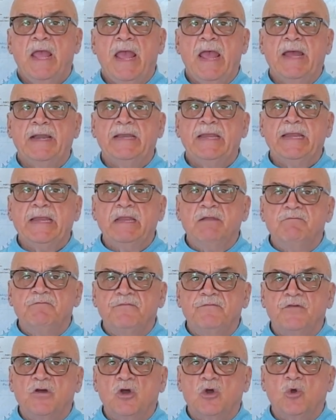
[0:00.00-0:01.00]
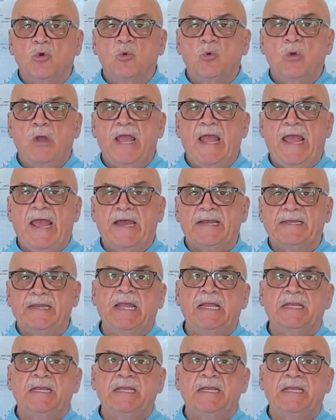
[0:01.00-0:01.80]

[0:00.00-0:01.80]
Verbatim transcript: at info at